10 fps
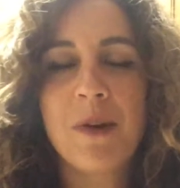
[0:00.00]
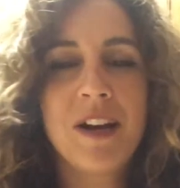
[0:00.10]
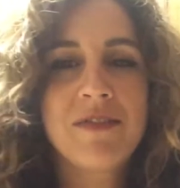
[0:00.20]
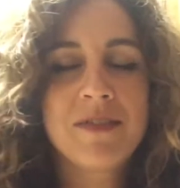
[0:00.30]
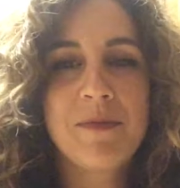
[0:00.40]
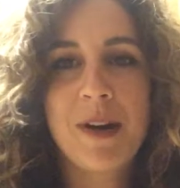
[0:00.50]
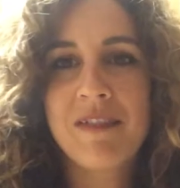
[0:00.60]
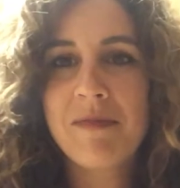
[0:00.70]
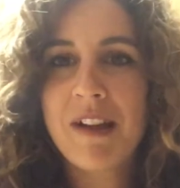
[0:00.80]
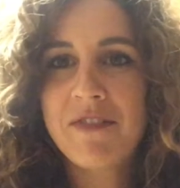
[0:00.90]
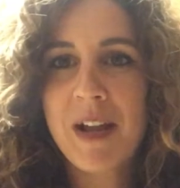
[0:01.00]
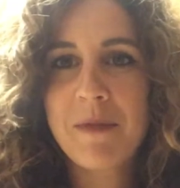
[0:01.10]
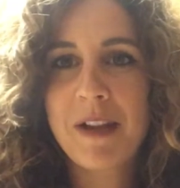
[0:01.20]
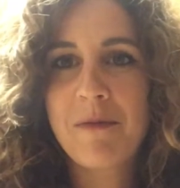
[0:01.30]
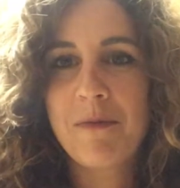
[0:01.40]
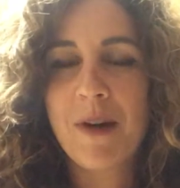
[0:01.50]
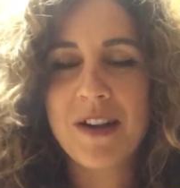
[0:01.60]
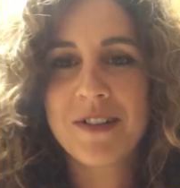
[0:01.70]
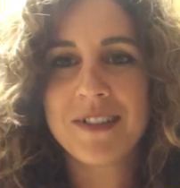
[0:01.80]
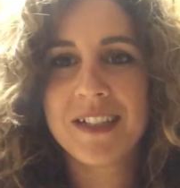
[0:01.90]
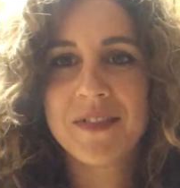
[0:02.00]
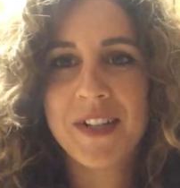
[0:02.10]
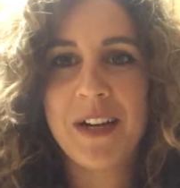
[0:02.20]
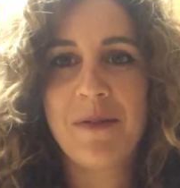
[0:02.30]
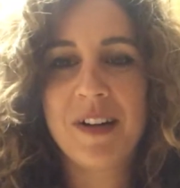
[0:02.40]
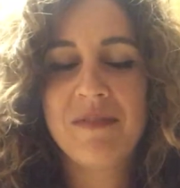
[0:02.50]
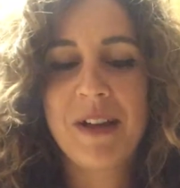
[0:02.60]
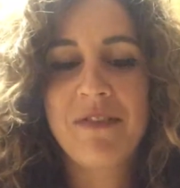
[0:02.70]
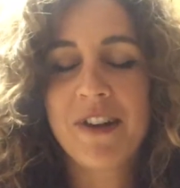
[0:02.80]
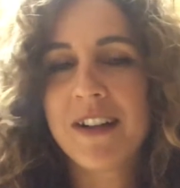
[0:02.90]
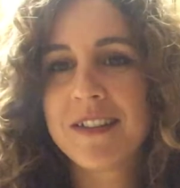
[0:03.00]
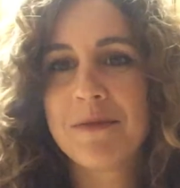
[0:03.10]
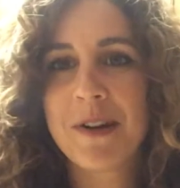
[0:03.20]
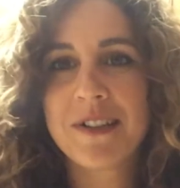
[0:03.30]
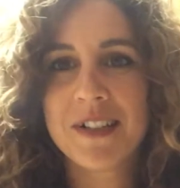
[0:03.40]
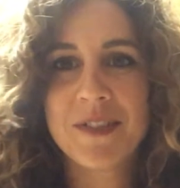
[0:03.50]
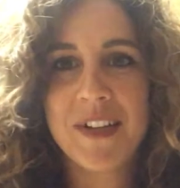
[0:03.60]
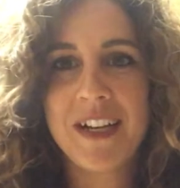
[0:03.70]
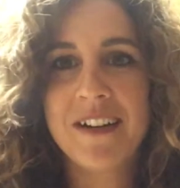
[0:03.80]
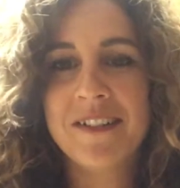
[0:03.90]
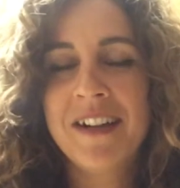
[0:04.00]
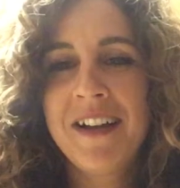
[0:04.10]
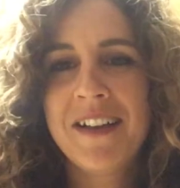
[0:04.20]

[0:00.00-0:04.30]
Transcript: What if my family watches this video? What if my friends watch this video?